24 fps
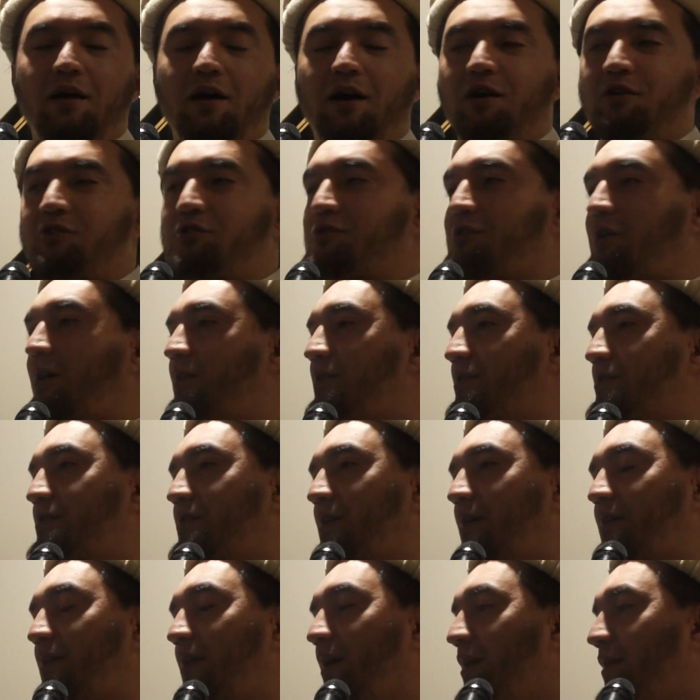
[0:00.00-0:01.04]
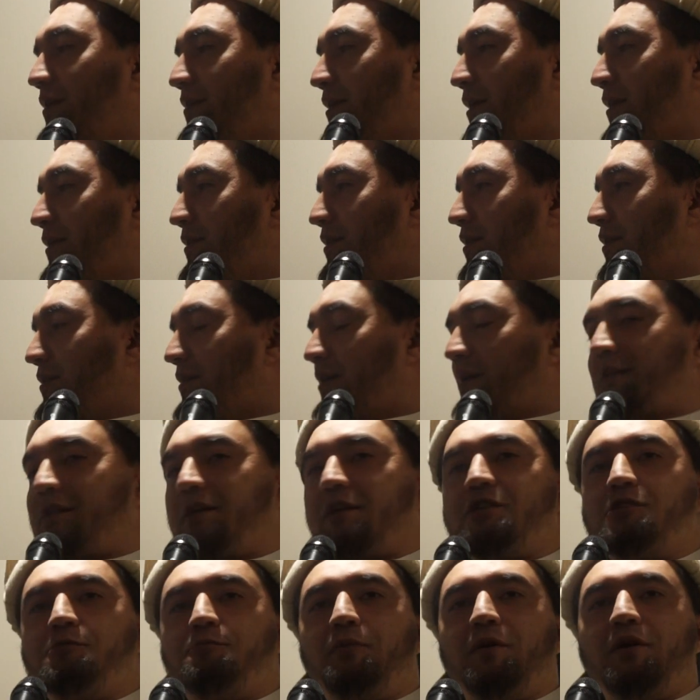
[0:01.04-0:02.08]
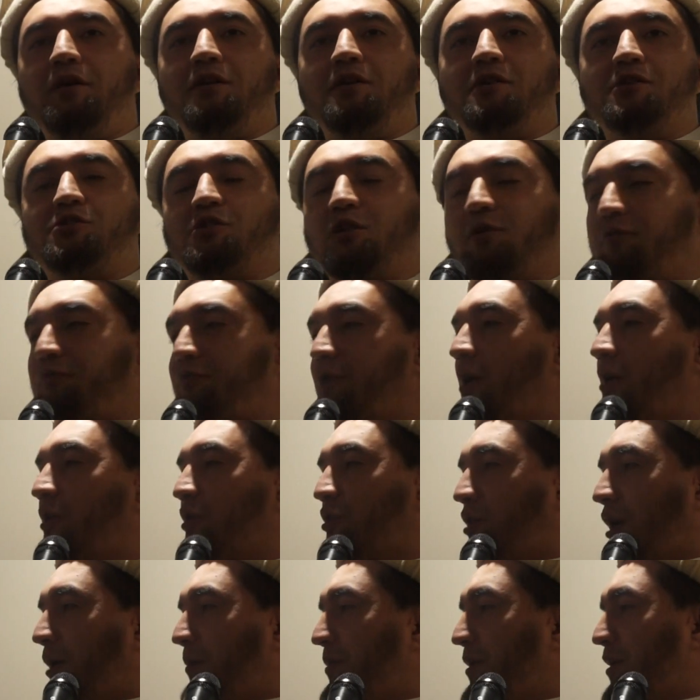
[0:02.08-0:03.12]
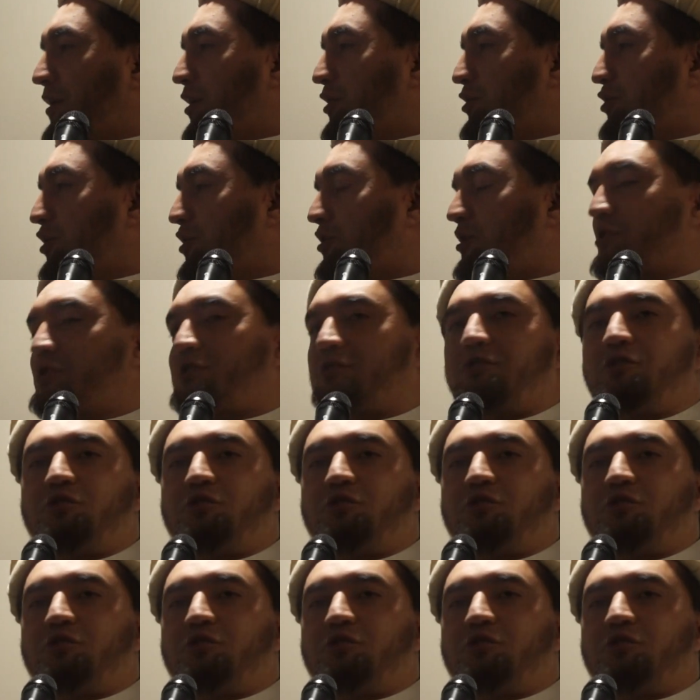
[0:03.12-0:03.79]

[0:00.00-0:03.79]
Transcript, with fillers: Our scholar said then that the experience of coming into the,